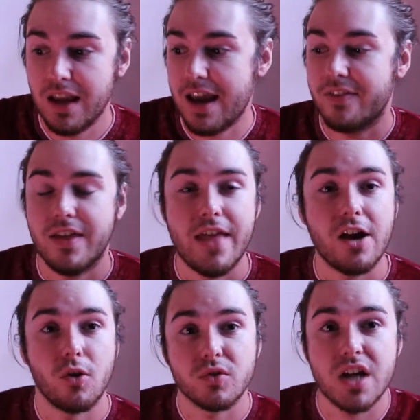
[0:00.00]
And then that
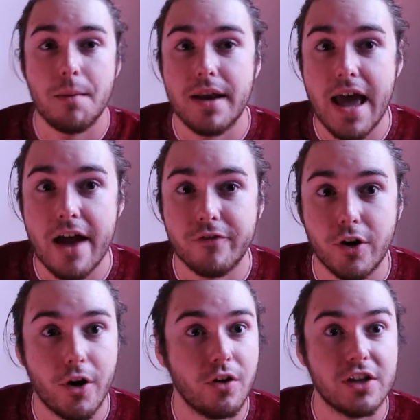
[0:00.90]
girl's coming after
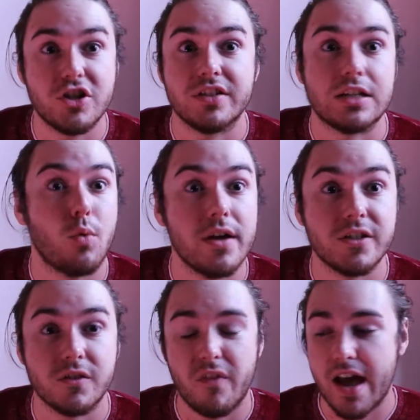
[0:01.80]
her. Like, she's like twice
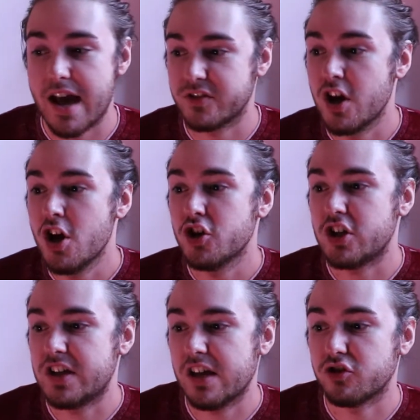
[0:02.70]
as fast.
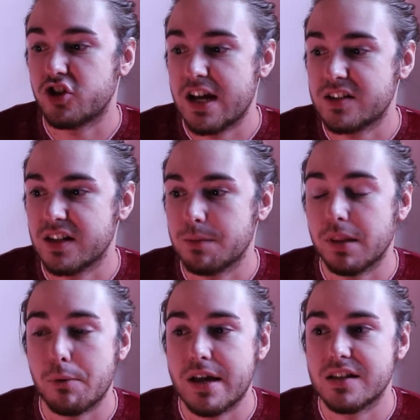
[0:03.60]
She tells Jason to
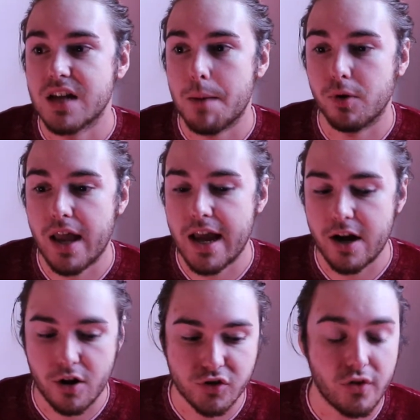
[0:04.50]
play with his
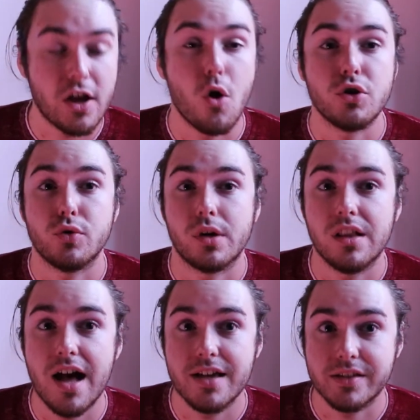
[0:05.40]
doppelganger. So they go into a
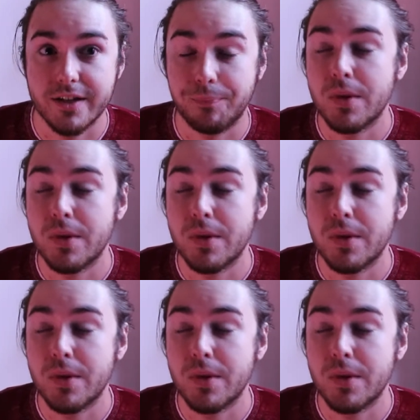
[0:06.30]
closet.